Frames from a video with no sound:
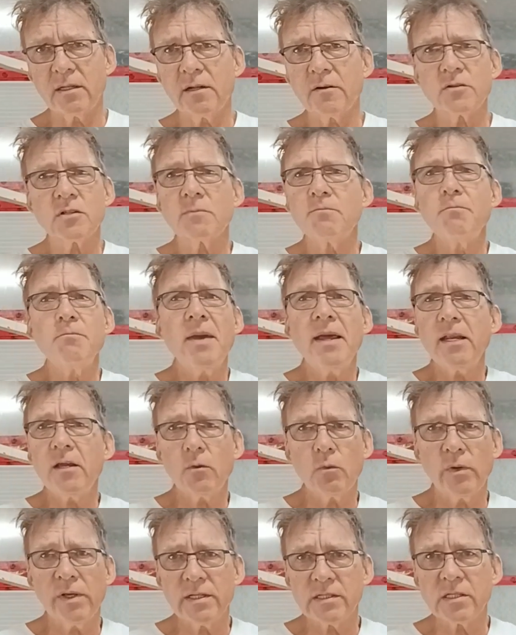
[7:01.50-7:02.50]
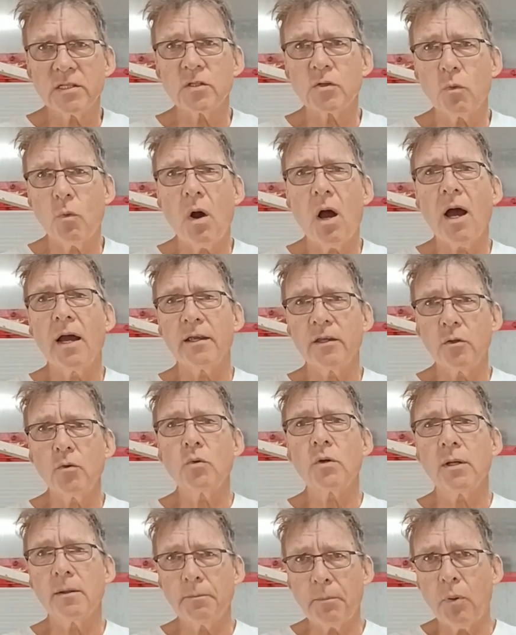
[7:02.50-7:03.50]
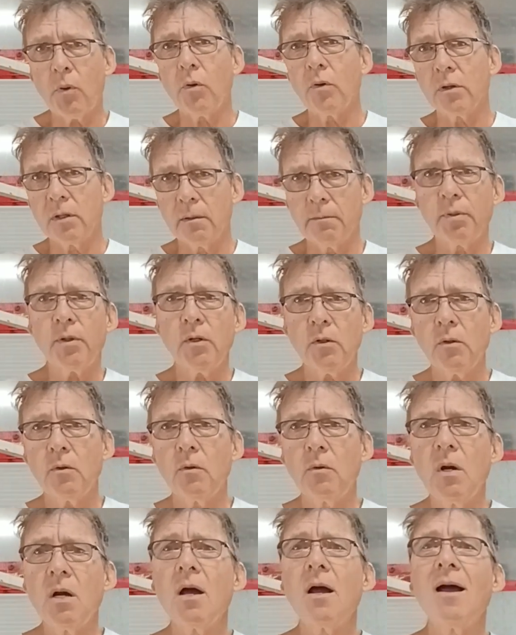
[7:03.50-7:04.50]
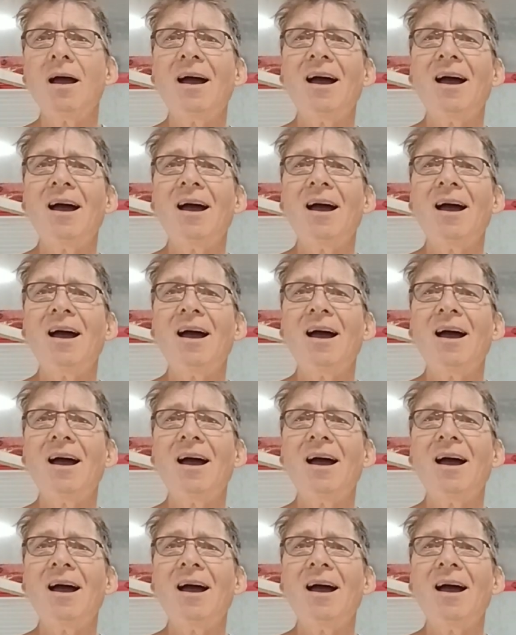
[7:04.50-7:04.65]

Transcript: There's many reasons why you can pull the blue.